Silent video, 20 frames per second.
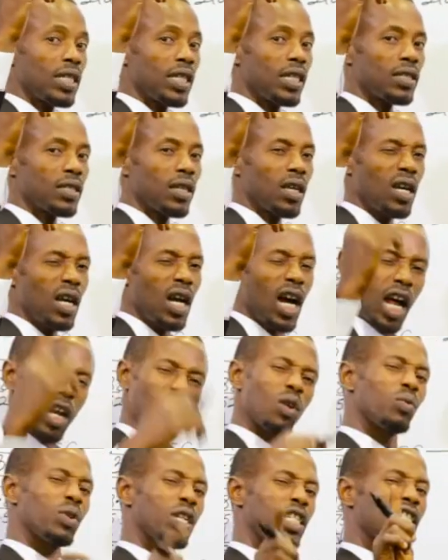days, how
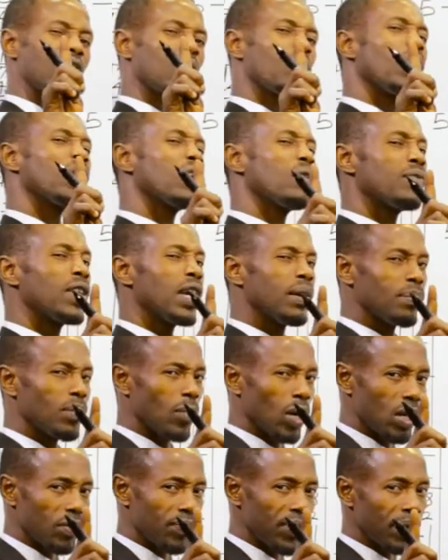long will it take one of them?
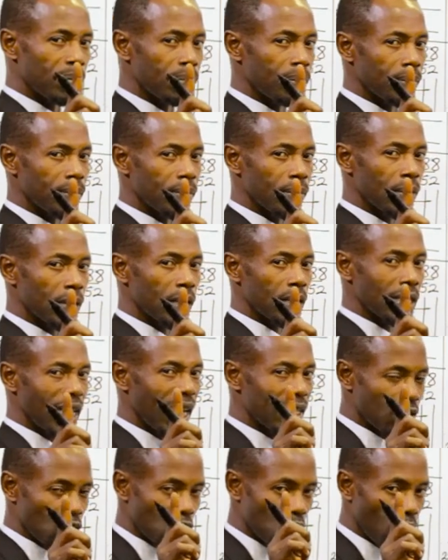One of them.
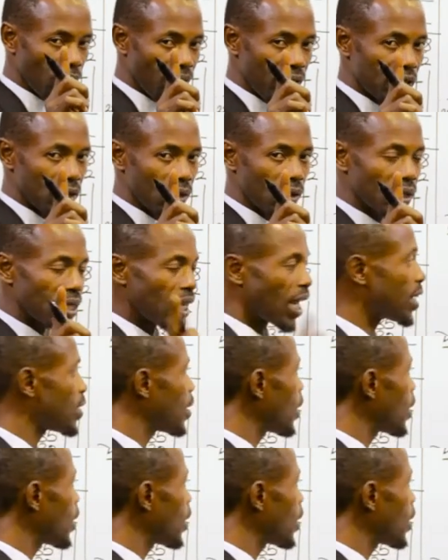That's your first concern.